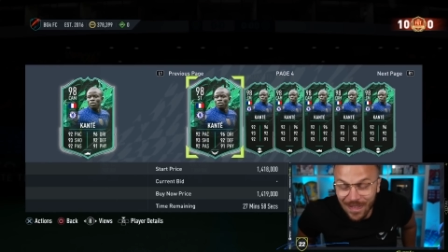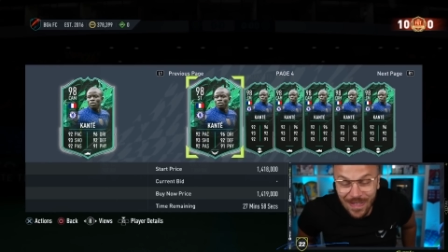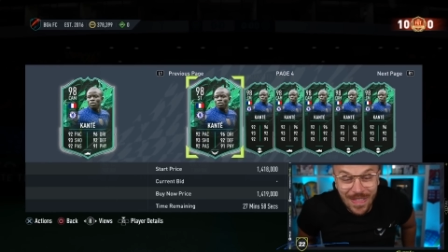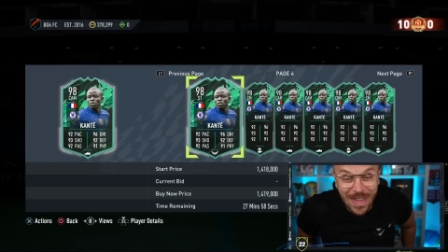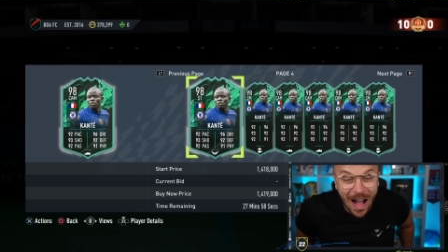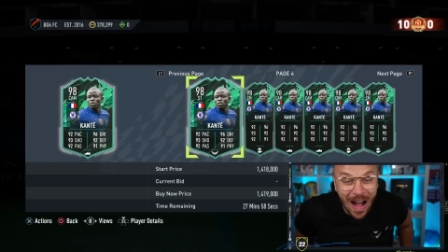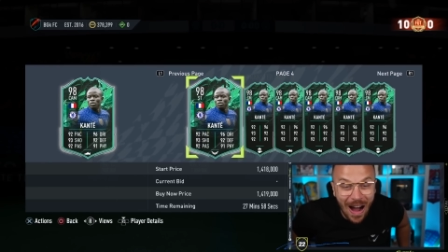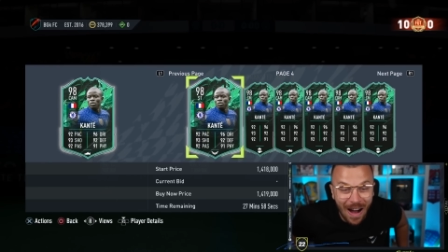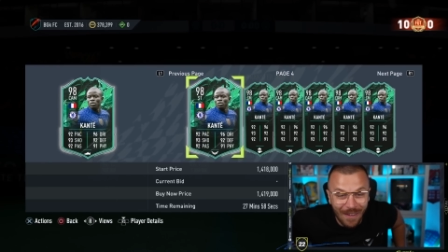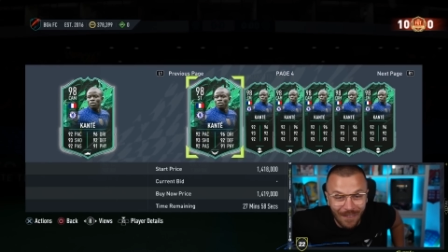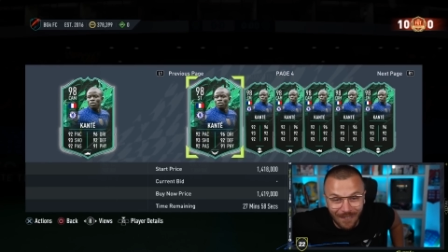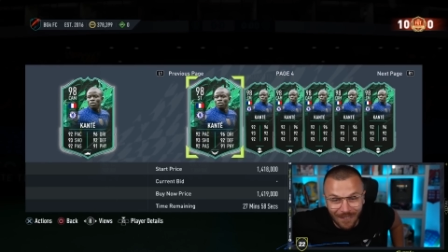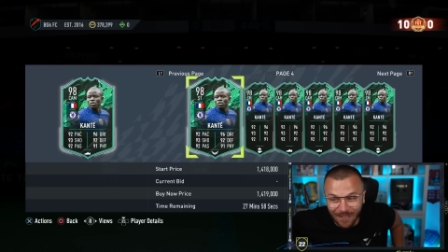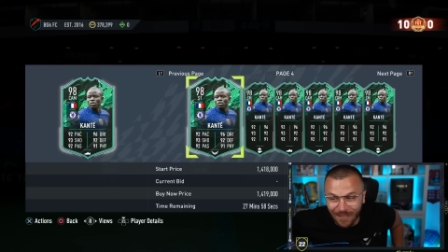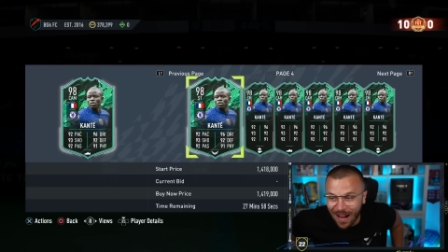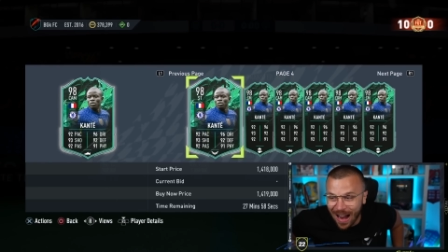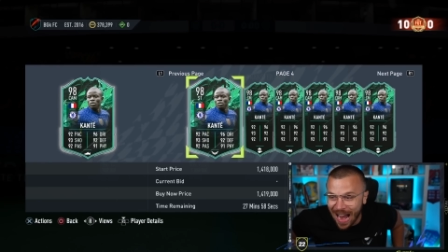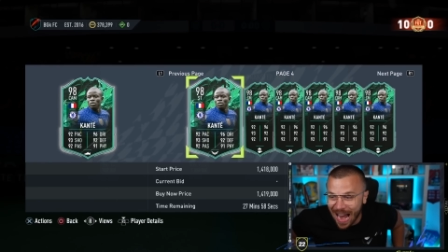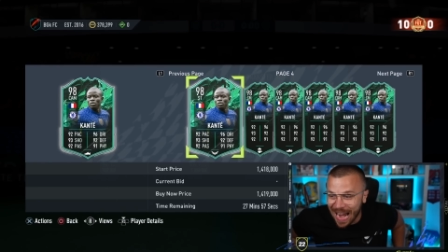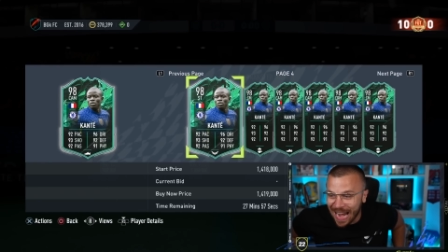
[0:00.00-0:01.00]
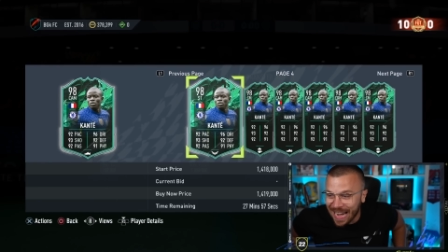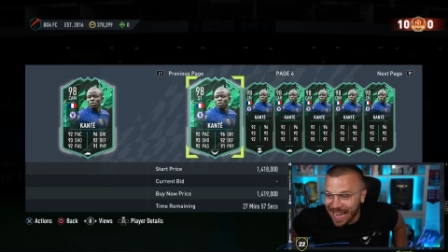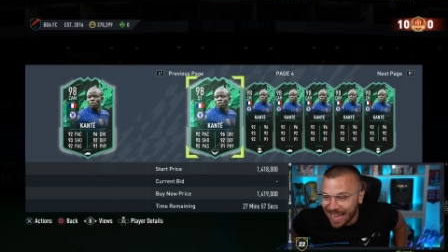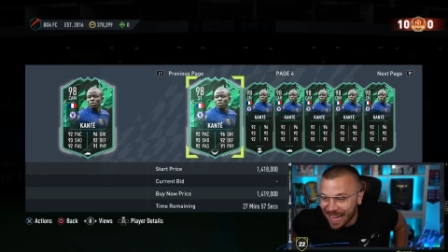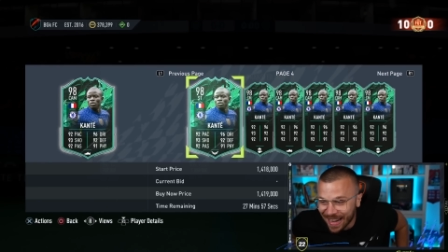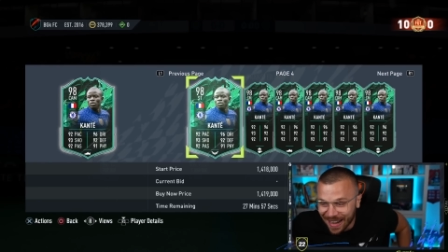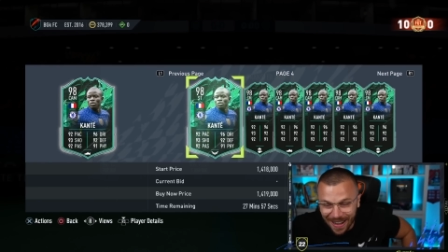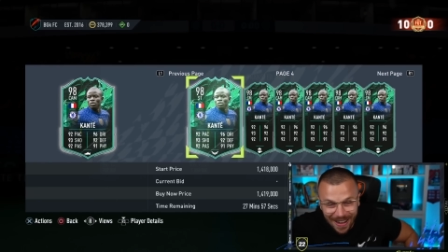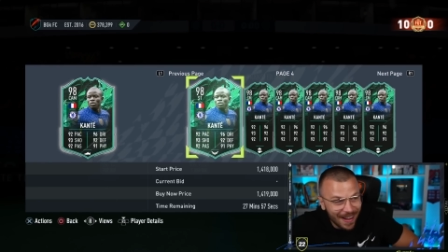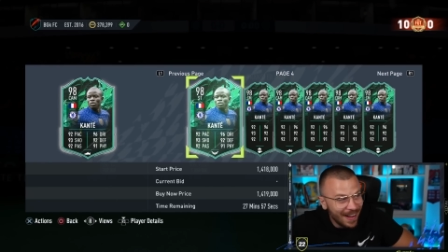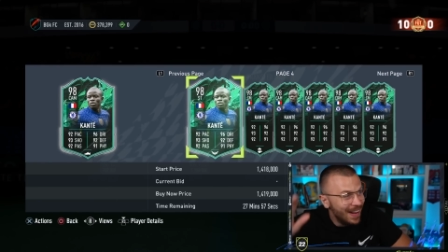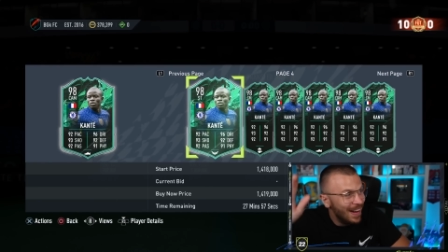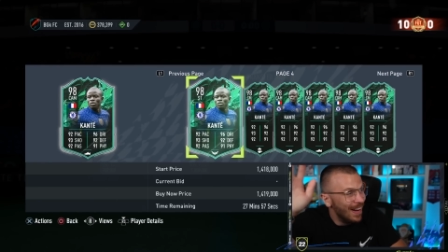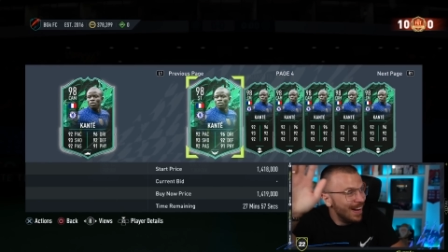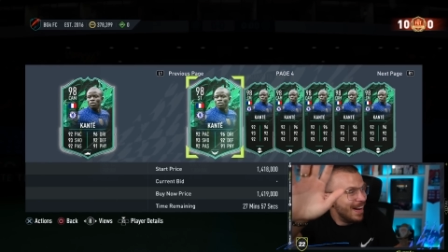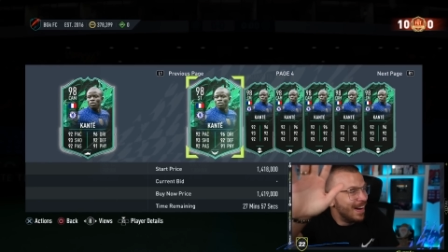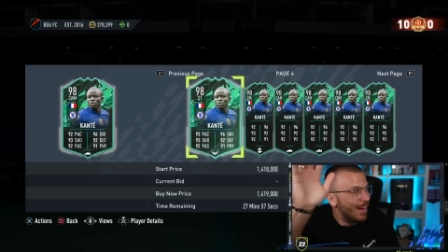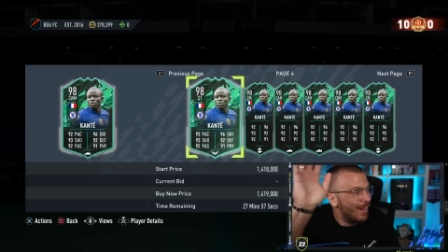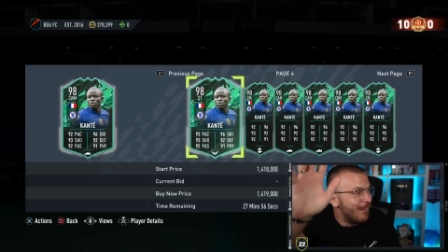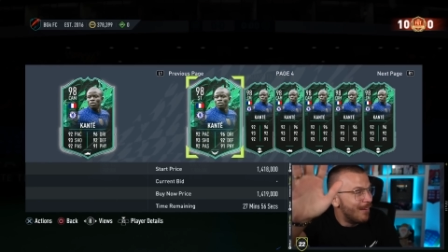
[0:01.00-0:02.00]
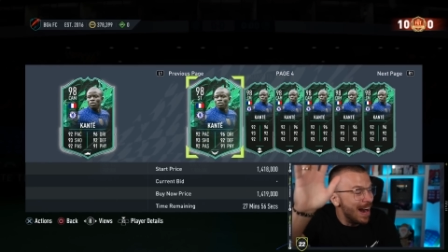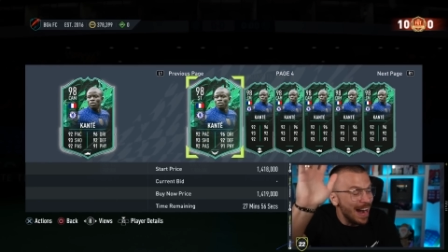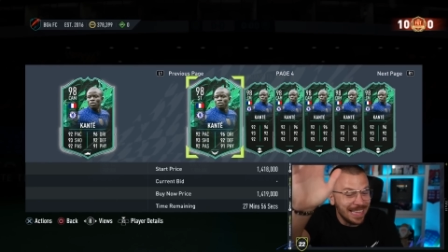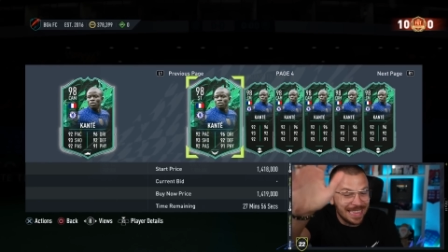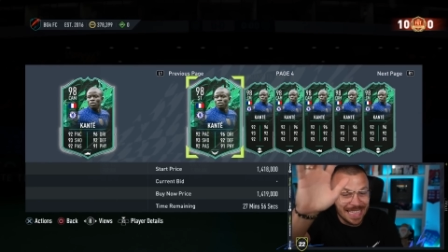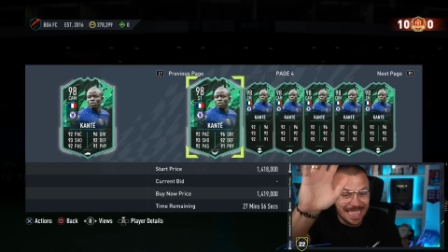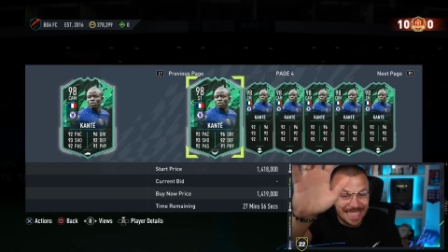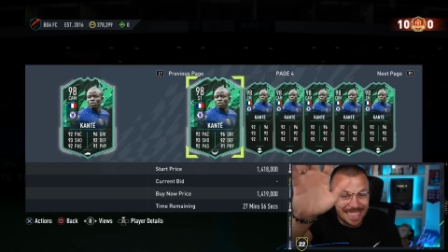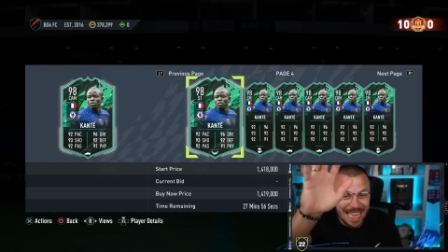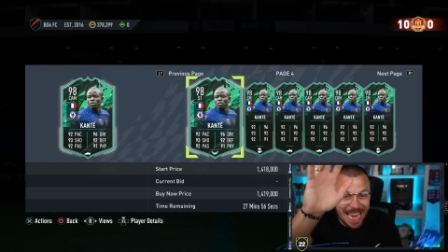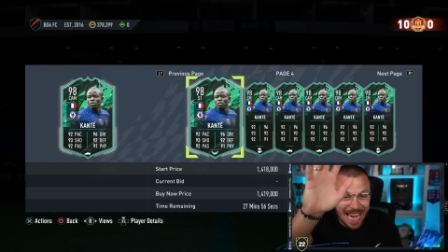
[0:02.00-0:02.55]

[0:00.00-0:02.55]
No way! Wait a